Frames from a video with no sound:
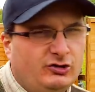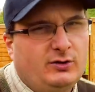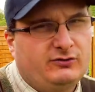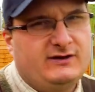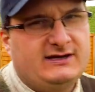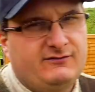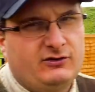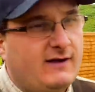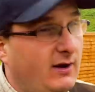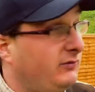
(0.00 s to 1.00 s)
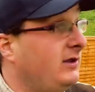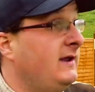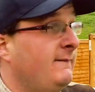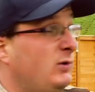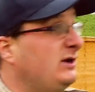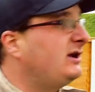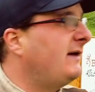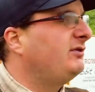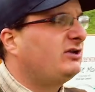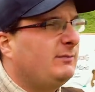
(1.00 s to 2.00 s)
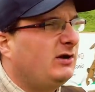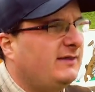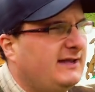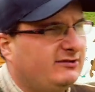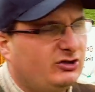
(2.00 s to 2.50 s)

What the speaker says: 2 or 3 different grounds. When you come to somewhere like this,